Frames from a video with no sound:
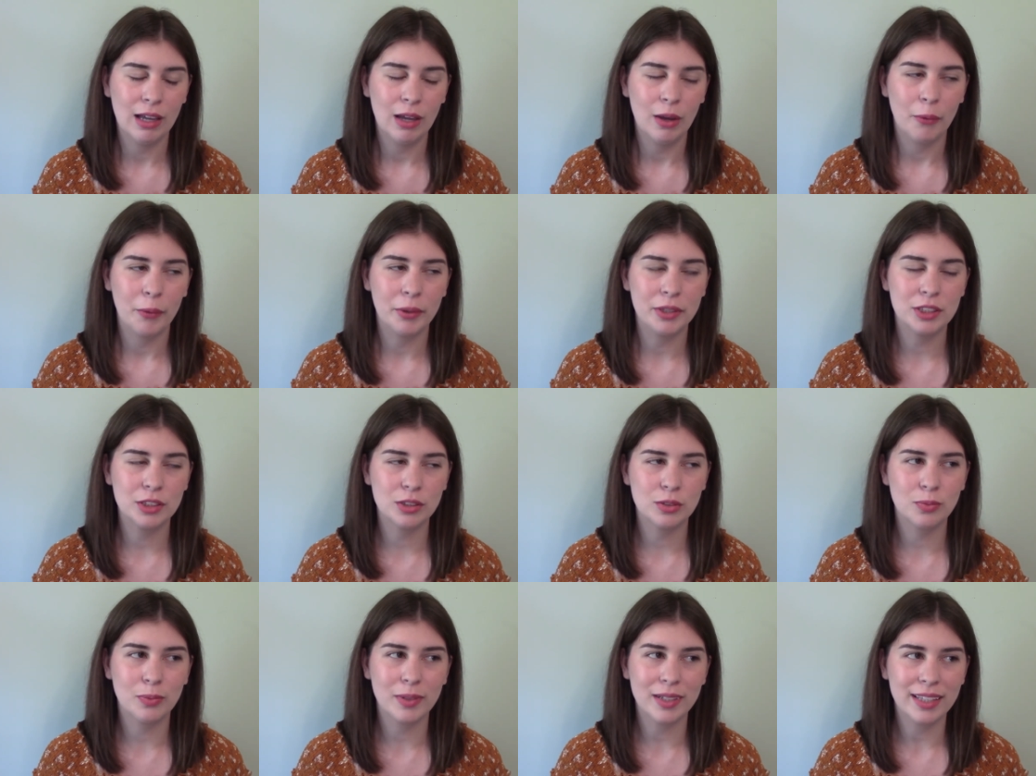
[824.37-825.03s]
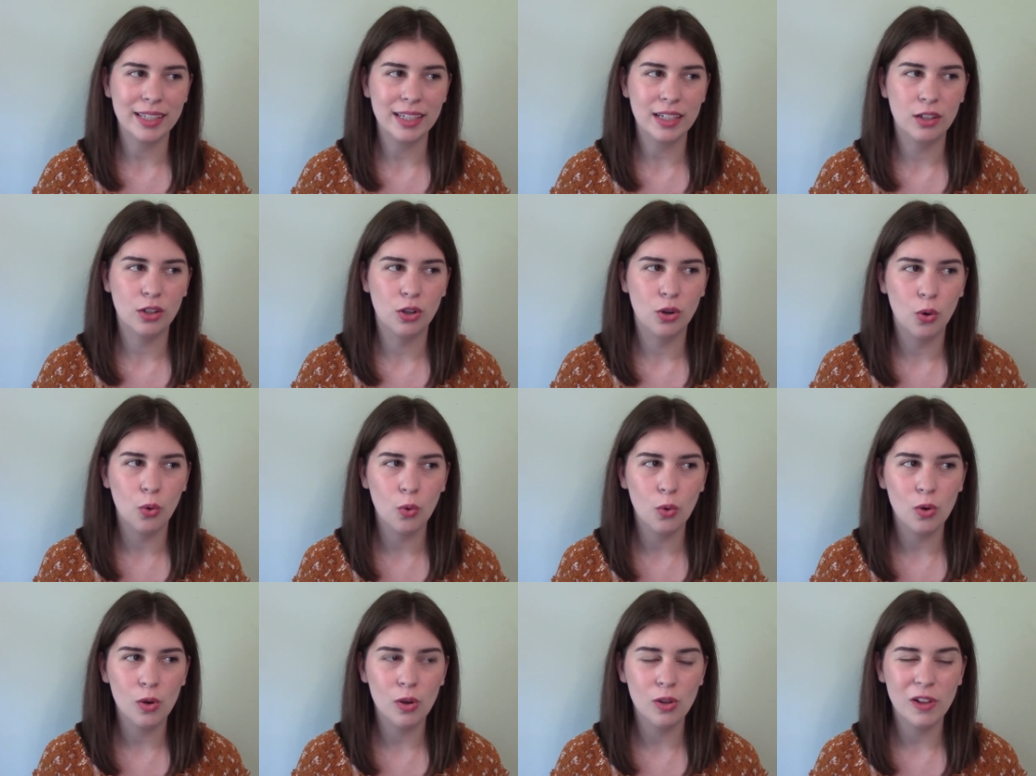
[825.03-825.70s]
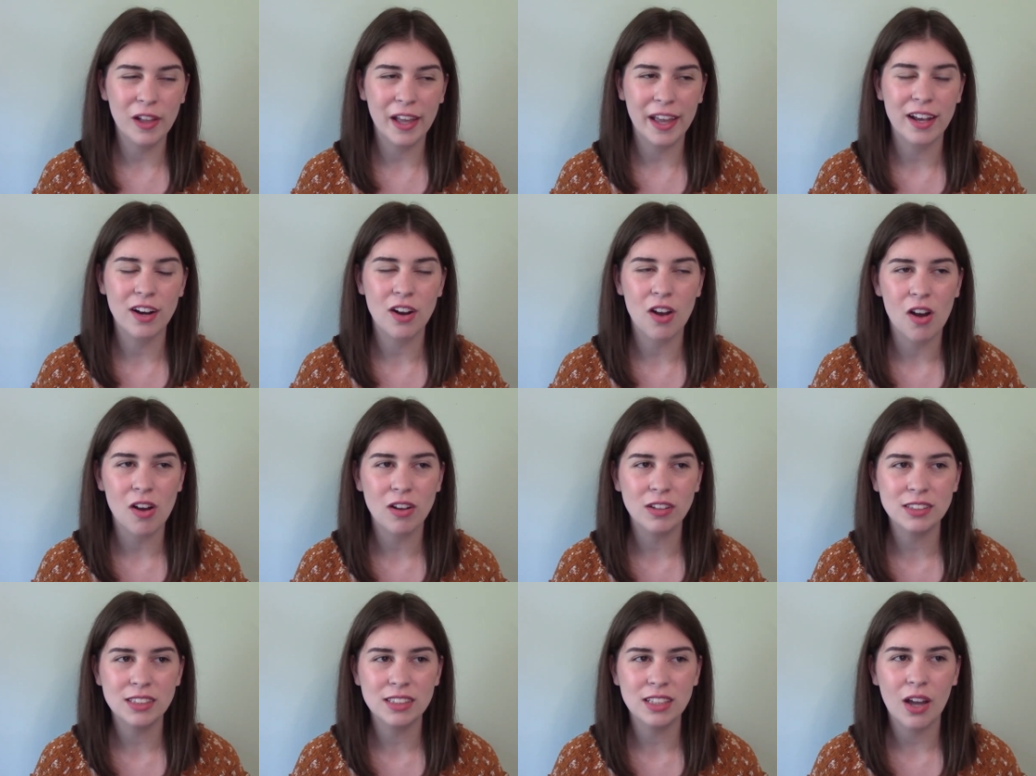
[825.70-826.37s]
which is really cool and
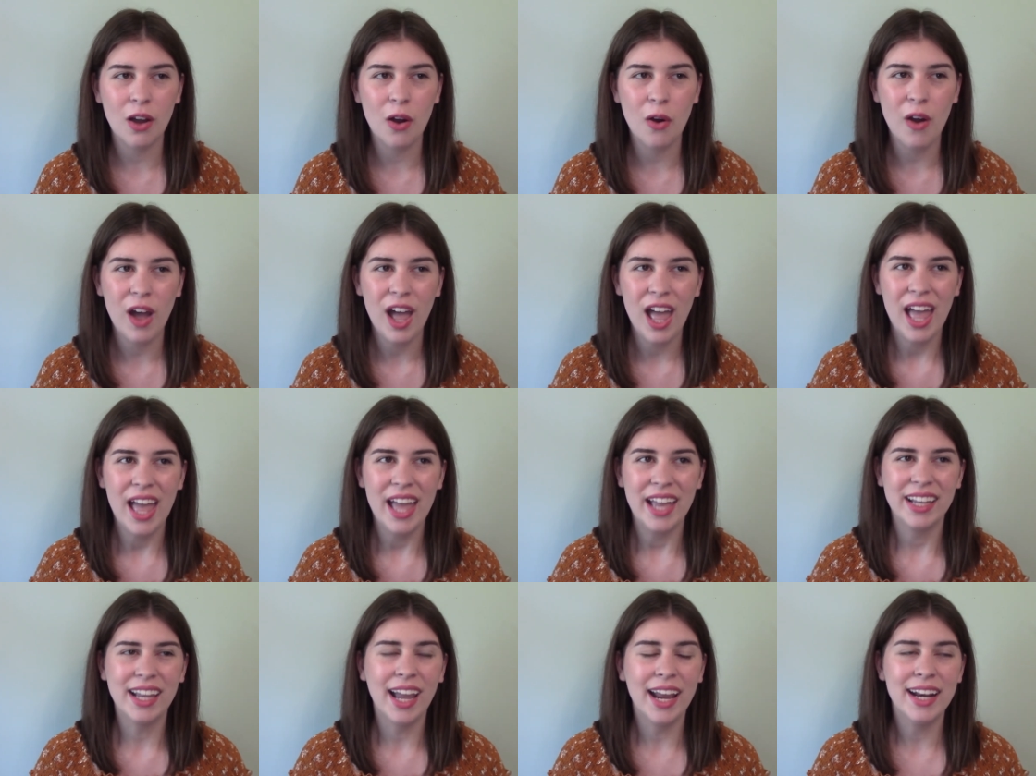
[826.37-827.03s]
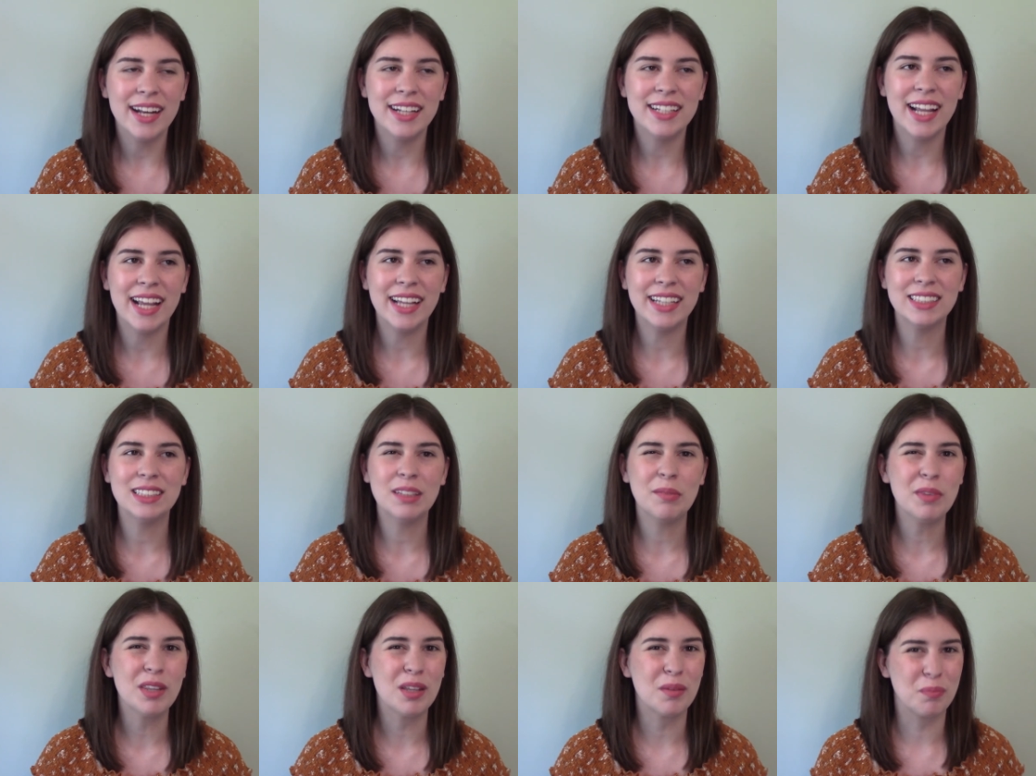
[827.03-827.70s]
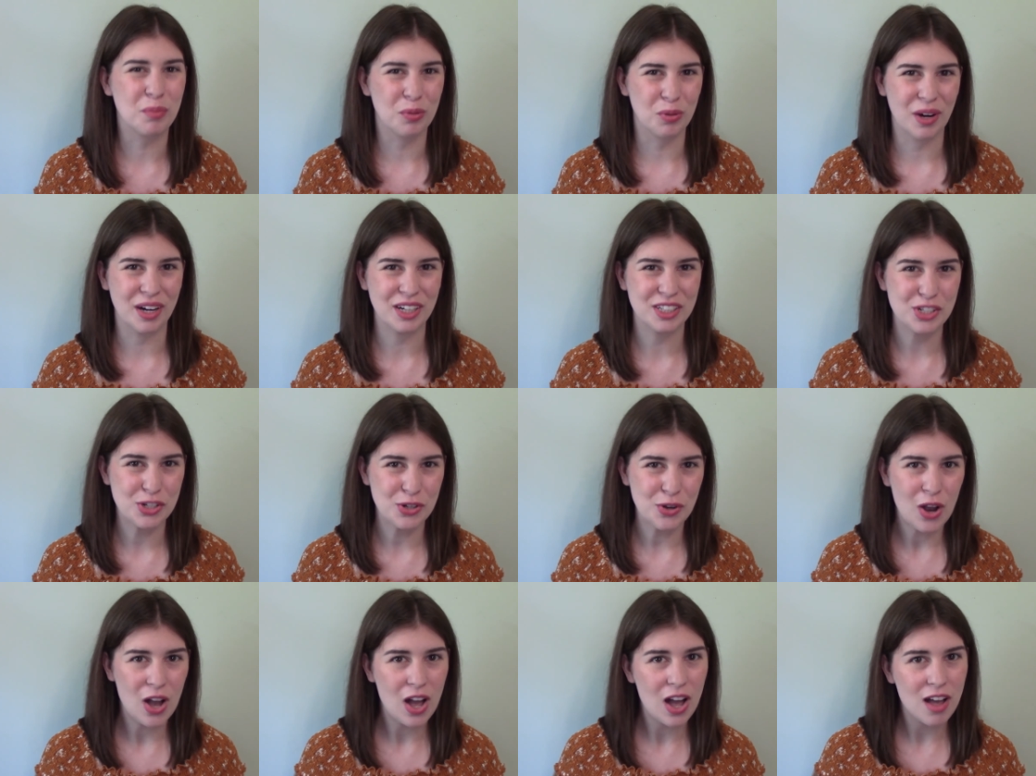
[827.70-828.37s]
also kind of takes some of the
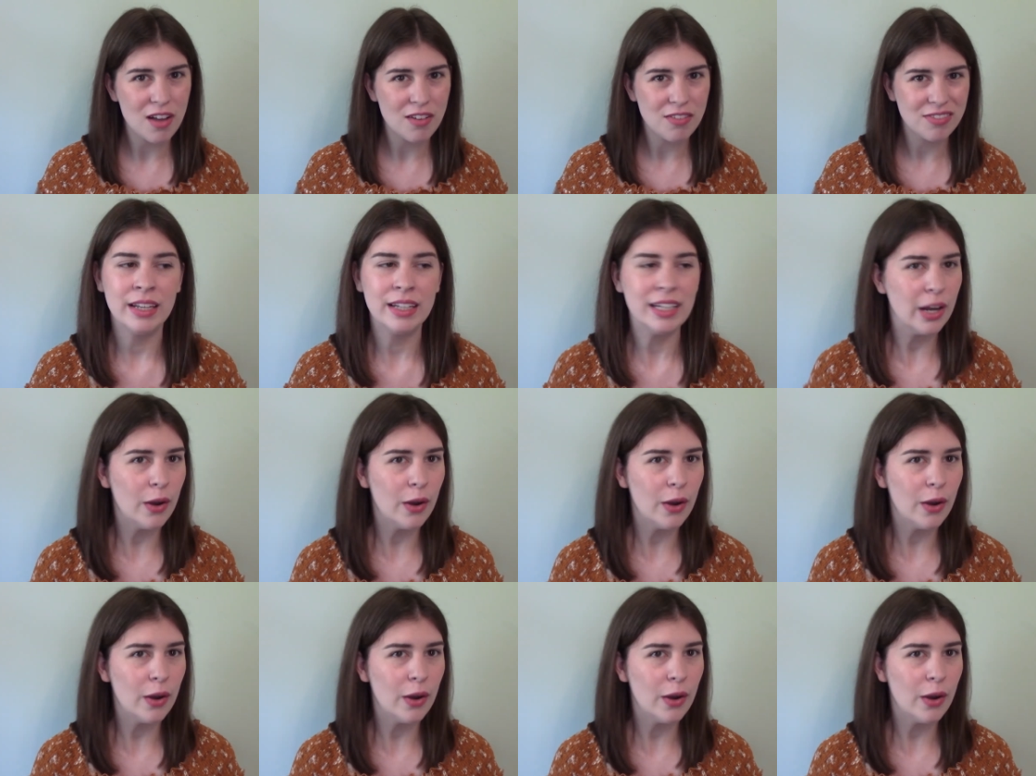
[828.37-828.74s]
pressure off.